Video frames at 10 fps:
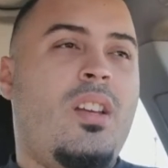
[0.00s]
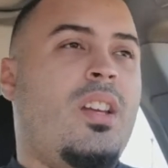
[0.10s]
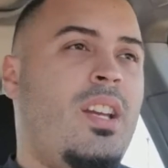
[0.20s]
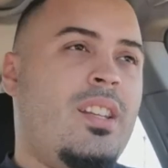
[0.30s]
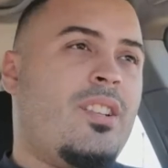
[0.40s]

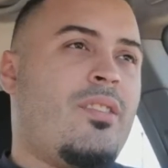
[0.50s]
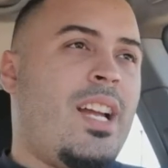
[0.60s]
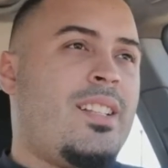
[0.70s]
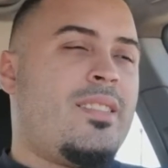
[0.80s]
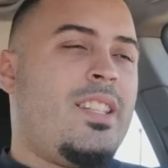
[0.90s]
in the
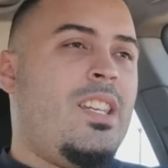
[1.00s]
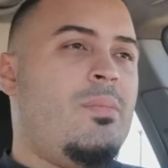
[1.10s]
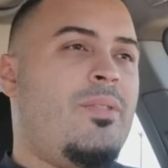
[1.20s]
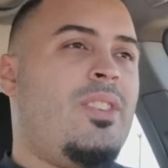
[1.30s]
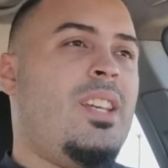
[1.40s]
grand scheme
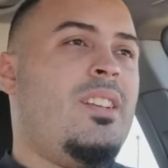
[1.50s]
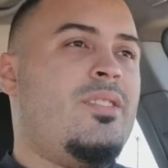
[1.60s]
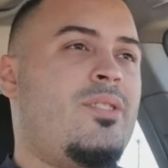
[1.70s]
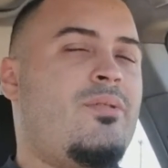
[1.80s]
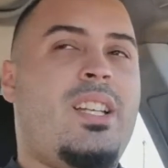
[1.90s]
of
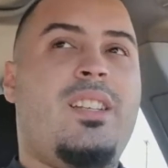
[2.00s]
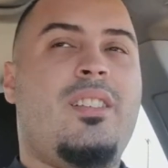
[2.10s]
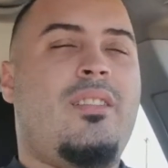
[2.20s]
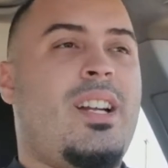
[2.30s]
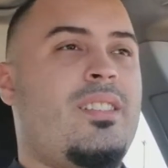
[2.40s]
things, 3
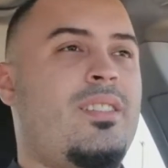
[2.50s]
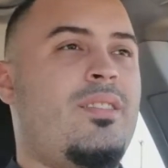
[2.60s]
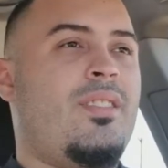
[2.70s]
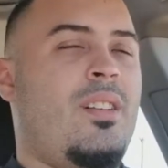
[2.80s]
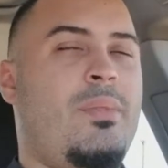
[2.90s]
indirect
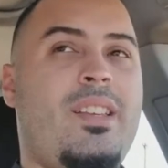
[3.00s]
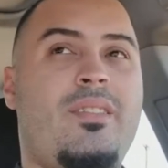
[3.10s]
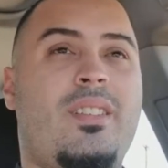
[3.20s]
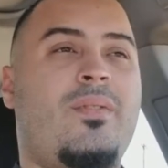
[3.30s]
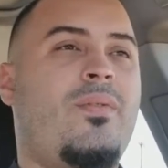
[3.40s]
is
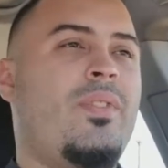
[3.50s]
amazing.